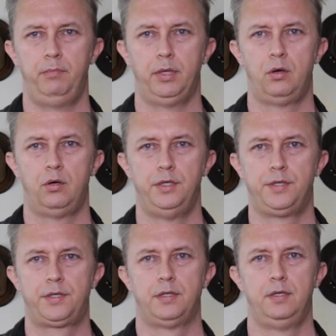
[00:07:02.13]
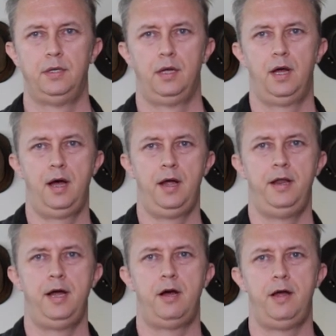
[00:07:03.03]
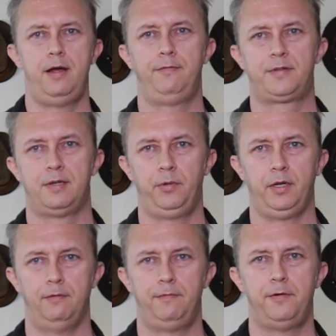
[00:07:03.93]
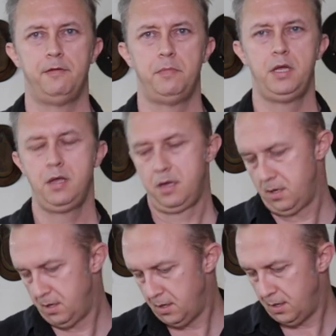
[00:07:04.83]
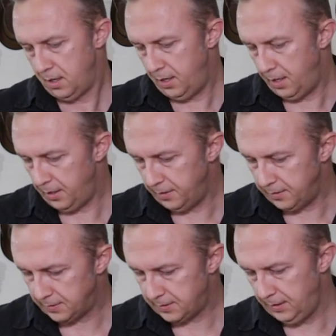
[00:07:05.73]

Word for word: because I now have something in front of me and it's